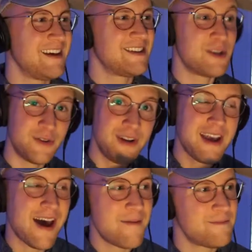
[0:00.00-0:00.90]
So to
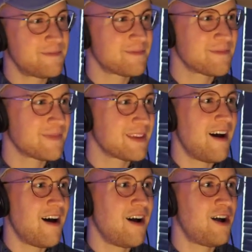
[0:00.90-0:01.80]
recap,
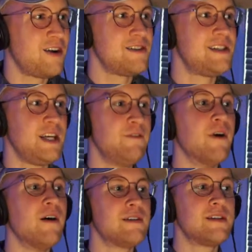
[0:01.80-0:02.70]
our
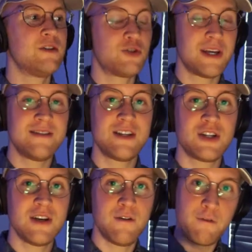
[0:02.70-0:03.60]
default
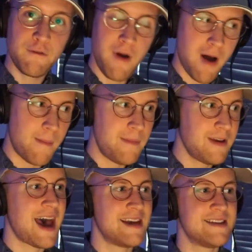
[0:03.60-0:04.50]
transition from
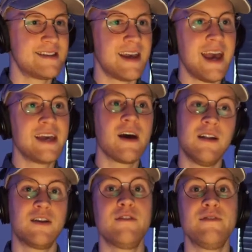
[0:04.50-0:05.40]
has a
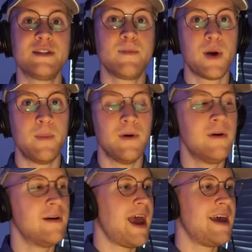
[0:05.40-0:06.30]
color of this
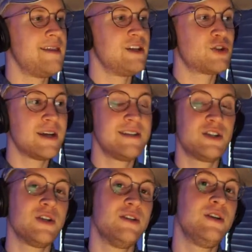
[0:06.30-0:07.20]
purple, and the
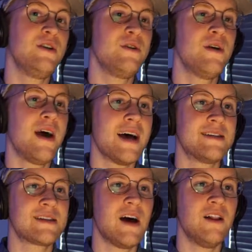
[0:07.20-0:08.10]
transition to has a
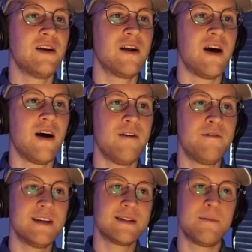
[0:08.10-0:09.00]
color of
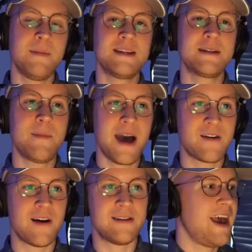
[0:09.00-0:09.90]
this mist
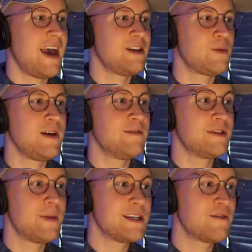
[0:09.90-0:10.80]
background. And we've
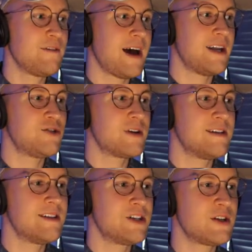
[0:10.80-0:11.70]
specified
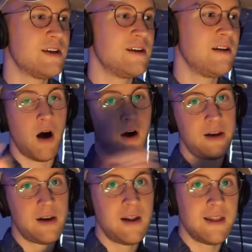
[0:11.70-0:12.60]
transition
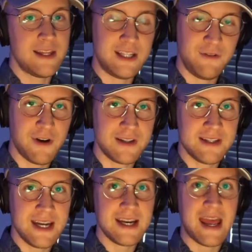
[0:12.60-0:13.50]
on the default
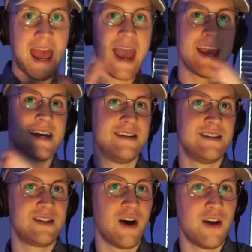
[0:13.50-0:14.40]
state
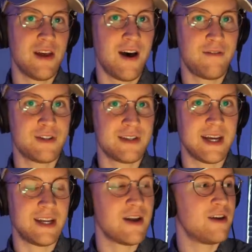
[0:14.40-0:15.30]
and on the hover state